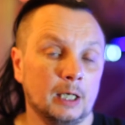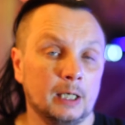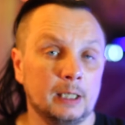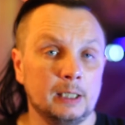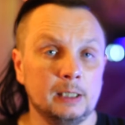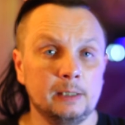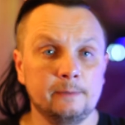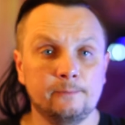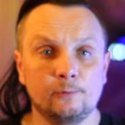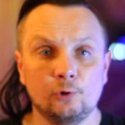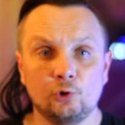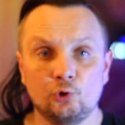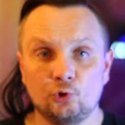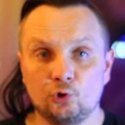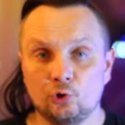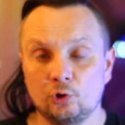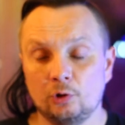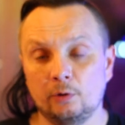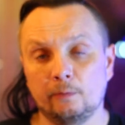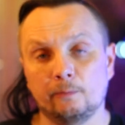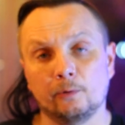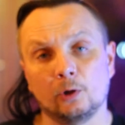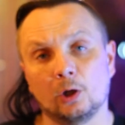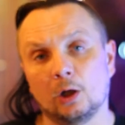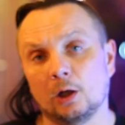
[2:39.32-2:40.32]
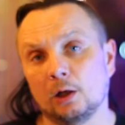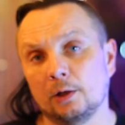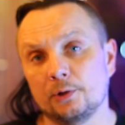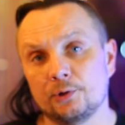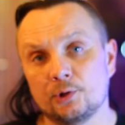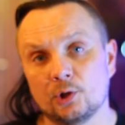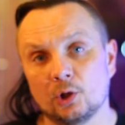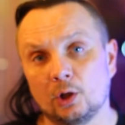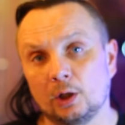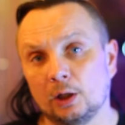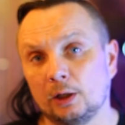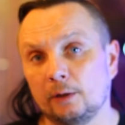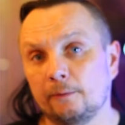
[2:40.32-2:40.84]
And even a juvenile
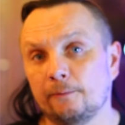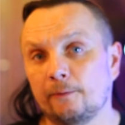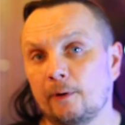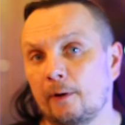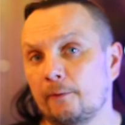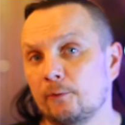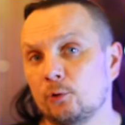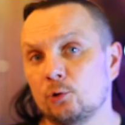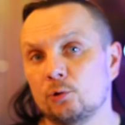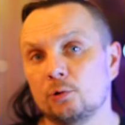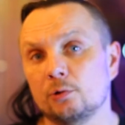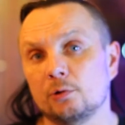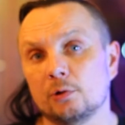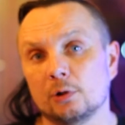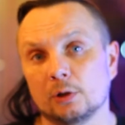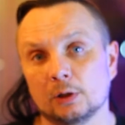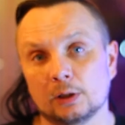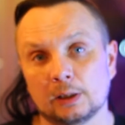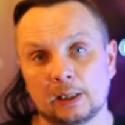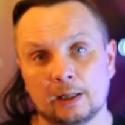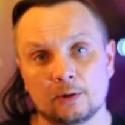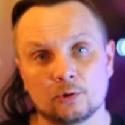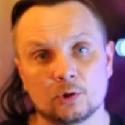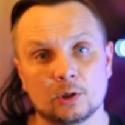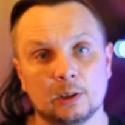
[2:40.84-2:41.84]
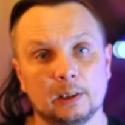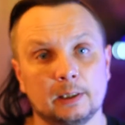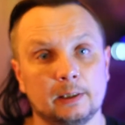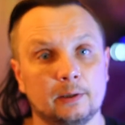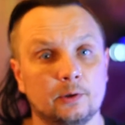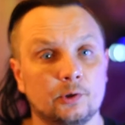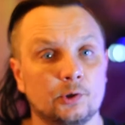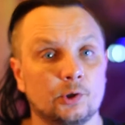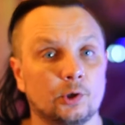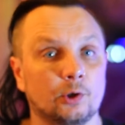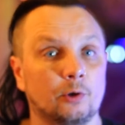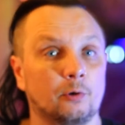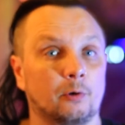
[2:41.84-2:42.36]
is going to need five hundred to one thousand
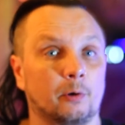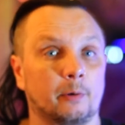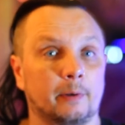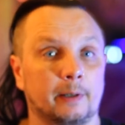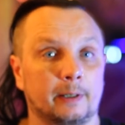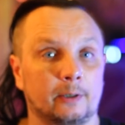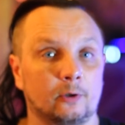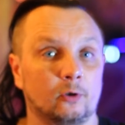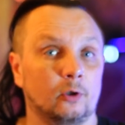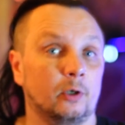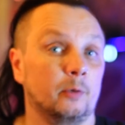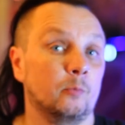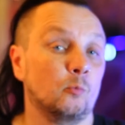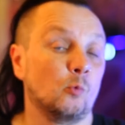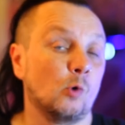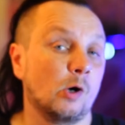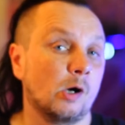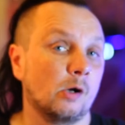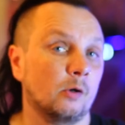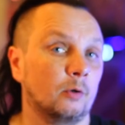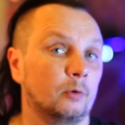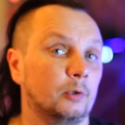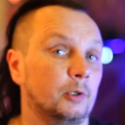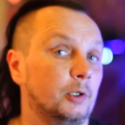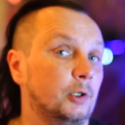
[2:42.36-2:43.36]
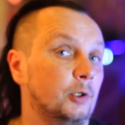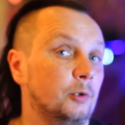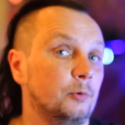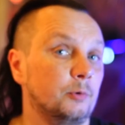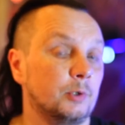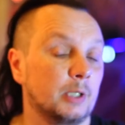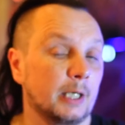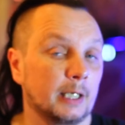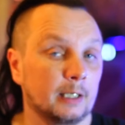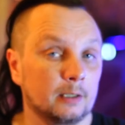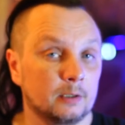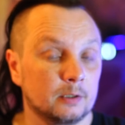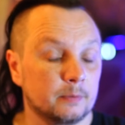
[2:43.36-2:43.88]
litres to grow out, and while a new
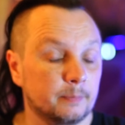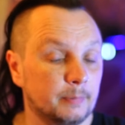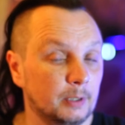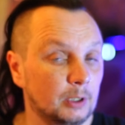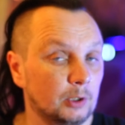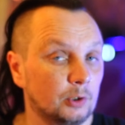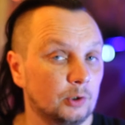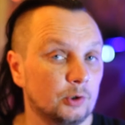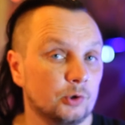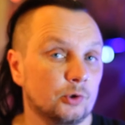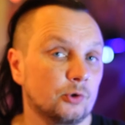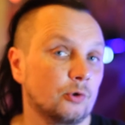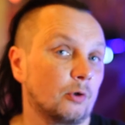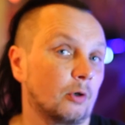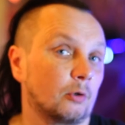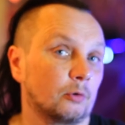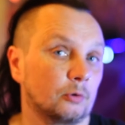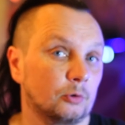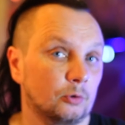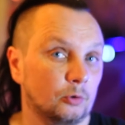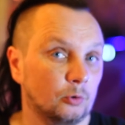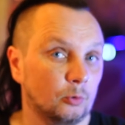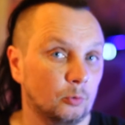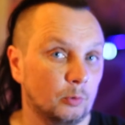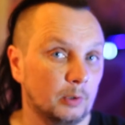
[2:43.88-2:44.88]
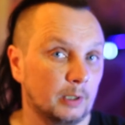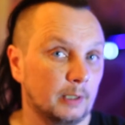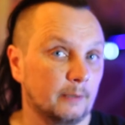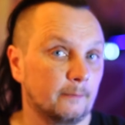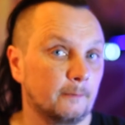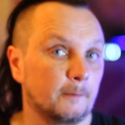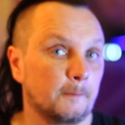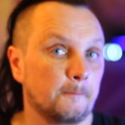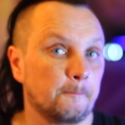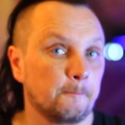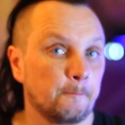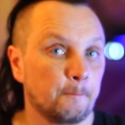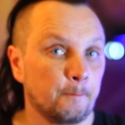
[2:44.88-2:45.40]
tank is being constructed or
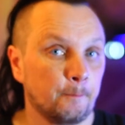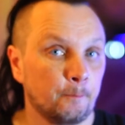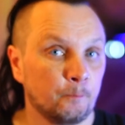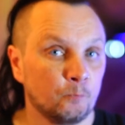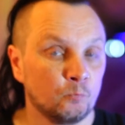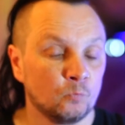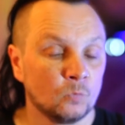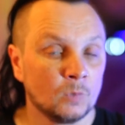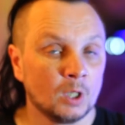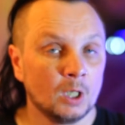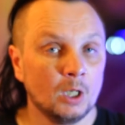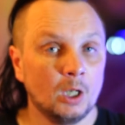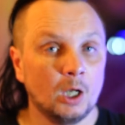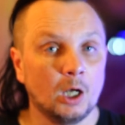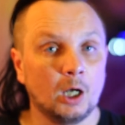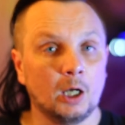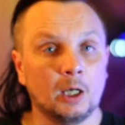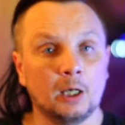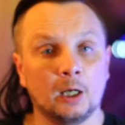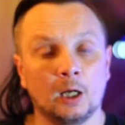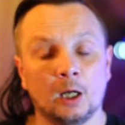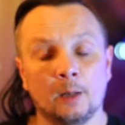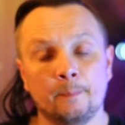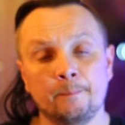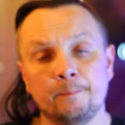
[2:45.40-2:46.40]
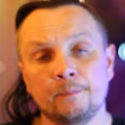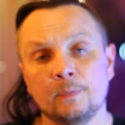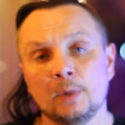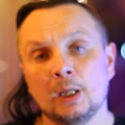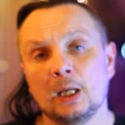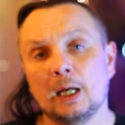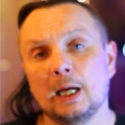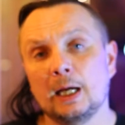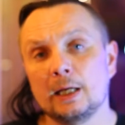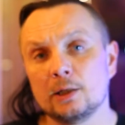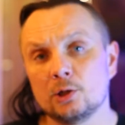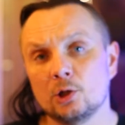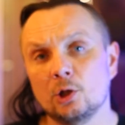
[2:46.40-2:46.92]
whatever. Um,
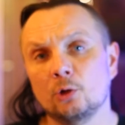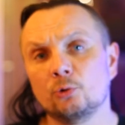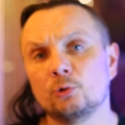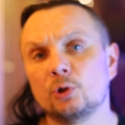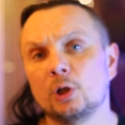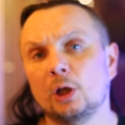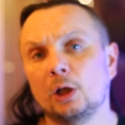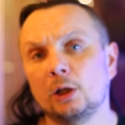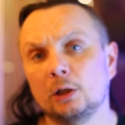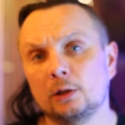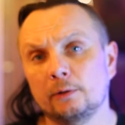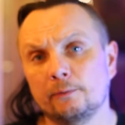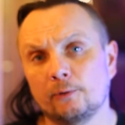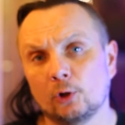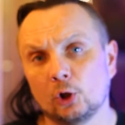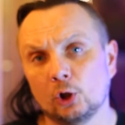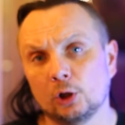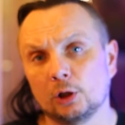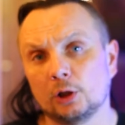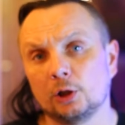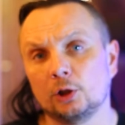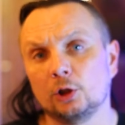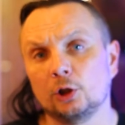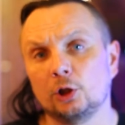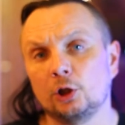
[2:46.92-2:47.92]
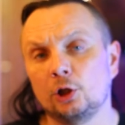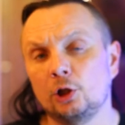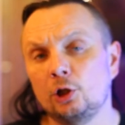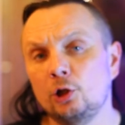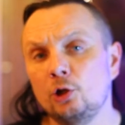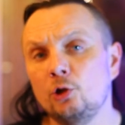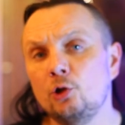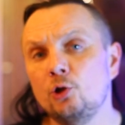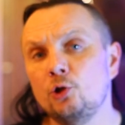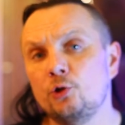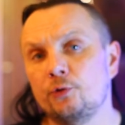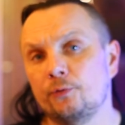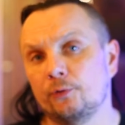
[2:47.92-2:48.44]
as an alternative, I'd look at the
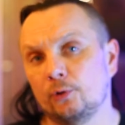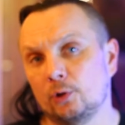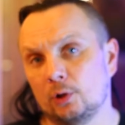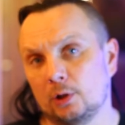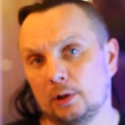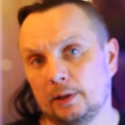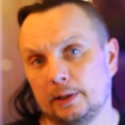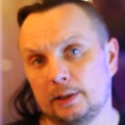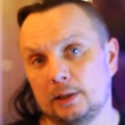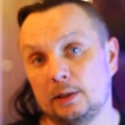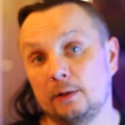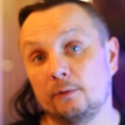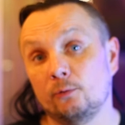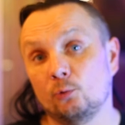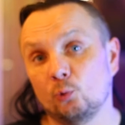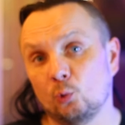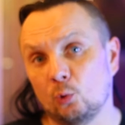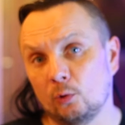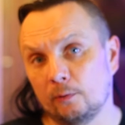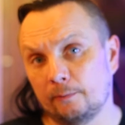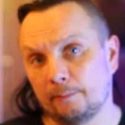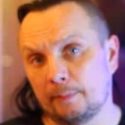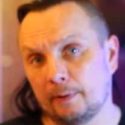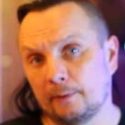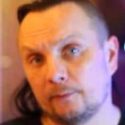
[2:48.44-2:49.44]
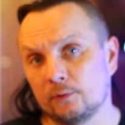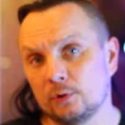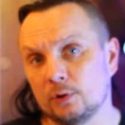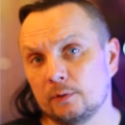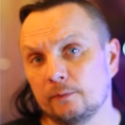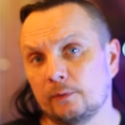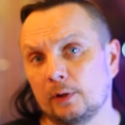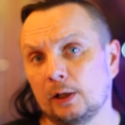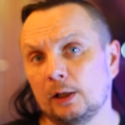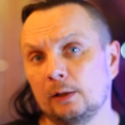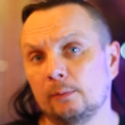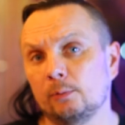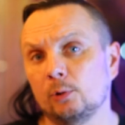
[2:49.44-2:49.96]
huge variety of dwarf puffers
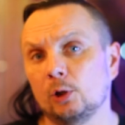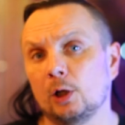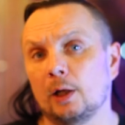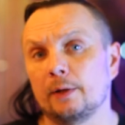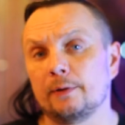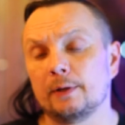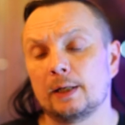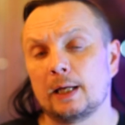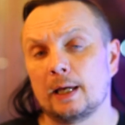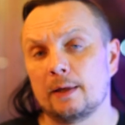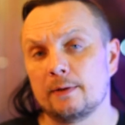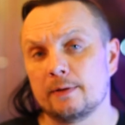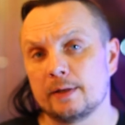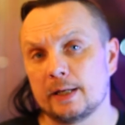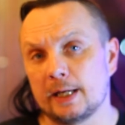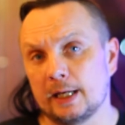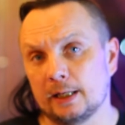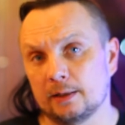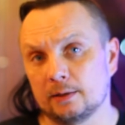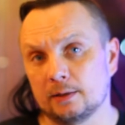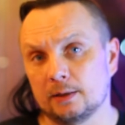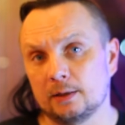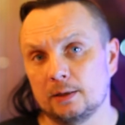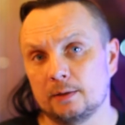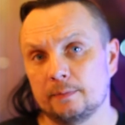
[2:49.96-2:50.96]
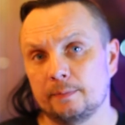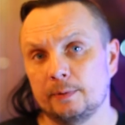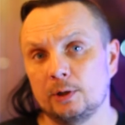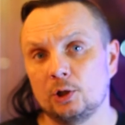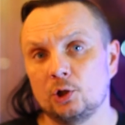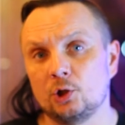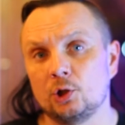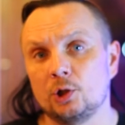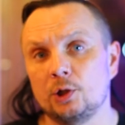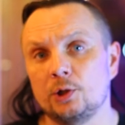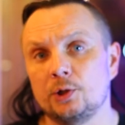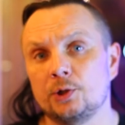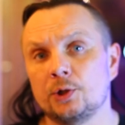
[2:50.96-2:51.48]
available, like the Canthigaster
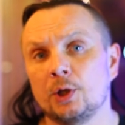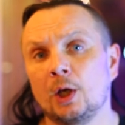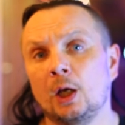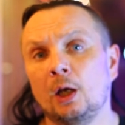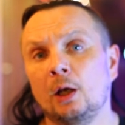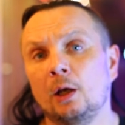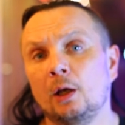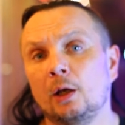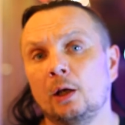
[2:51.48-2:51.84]
species.